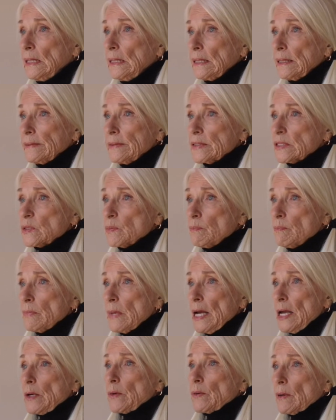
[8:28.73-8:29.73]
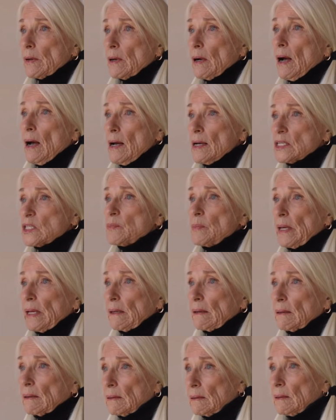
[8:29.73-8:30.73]
in this microcosmic
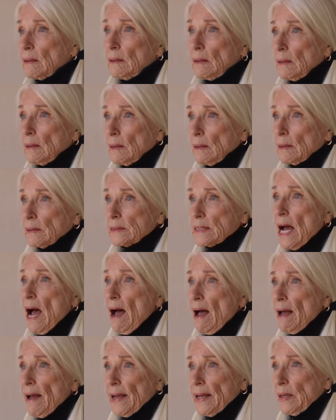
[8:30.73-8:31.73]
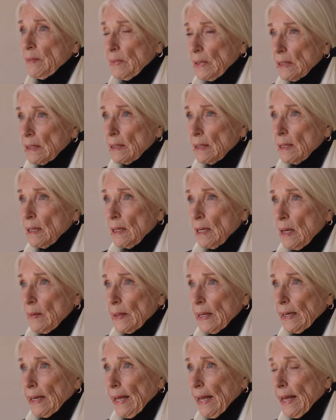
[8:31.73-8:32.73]
time
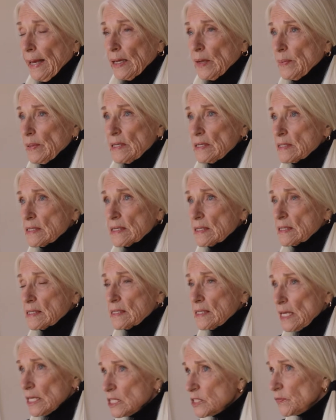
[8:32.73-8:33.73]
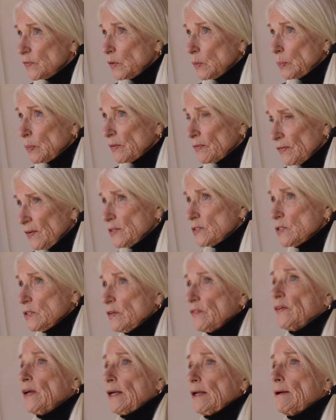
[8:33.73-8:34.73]
about how to be a successful professional
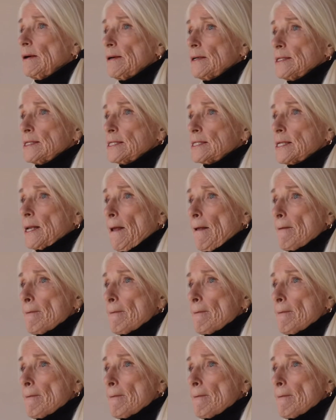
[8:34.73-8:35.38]
fine artist.